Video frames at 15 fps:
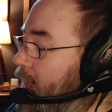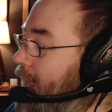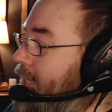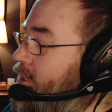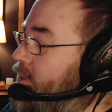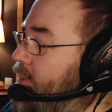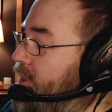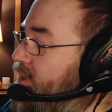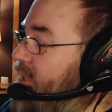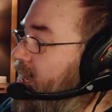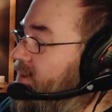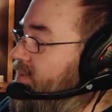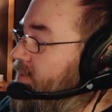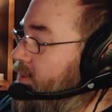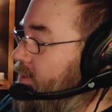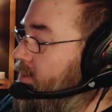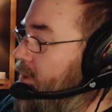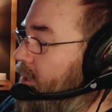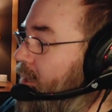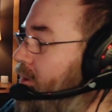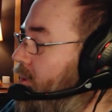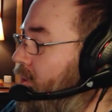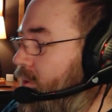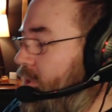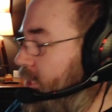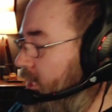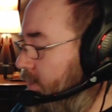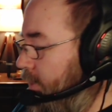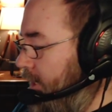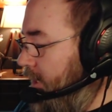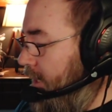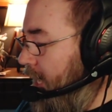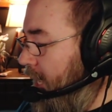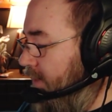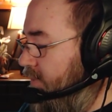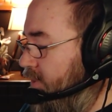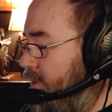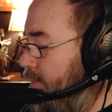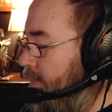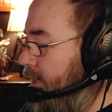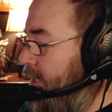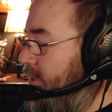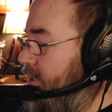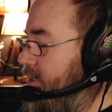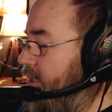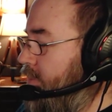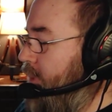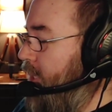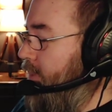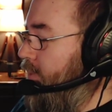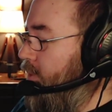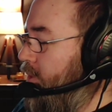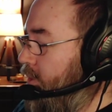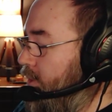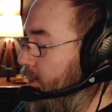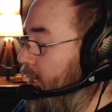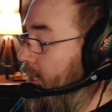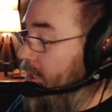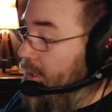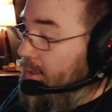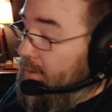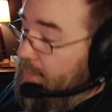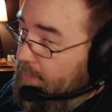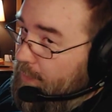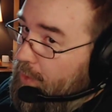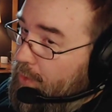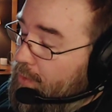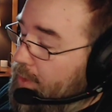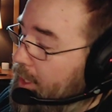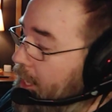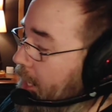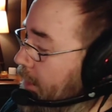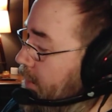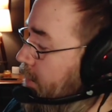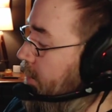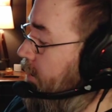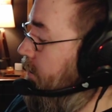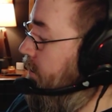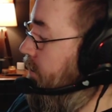ought to be thankful, a whole heaping lot, for the places and people you're lucky you're not.